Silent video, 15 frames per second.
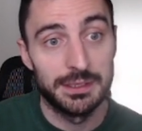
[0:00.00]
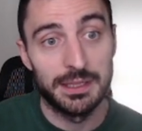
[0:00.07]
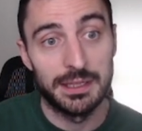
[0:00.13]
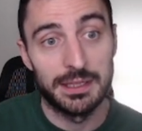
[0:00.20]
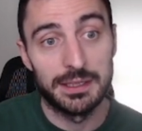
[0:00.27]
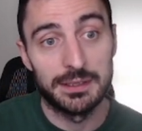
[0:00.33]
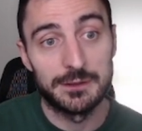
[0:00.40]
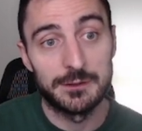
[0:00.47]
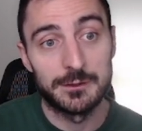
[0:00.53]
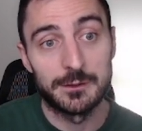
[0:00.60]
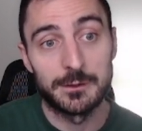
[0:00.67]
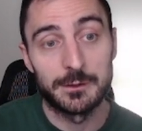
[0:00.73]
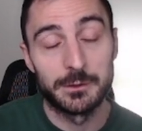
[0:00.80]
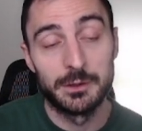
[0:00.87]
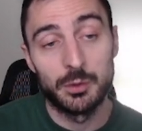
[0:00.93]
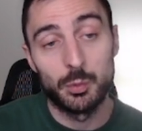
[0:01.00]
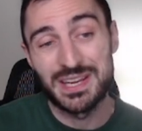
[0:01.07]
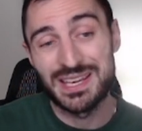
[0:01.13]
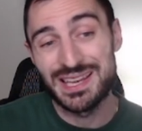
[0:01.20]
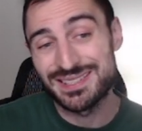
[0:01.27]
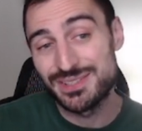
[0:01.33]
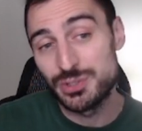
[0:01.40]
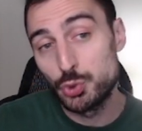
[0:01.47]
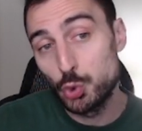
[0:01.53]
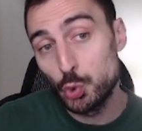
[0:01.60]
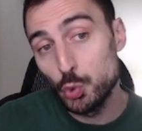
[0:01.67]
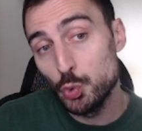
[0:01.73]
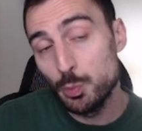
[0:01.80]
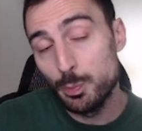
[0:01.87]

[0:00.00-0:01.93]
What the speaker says: And white has 2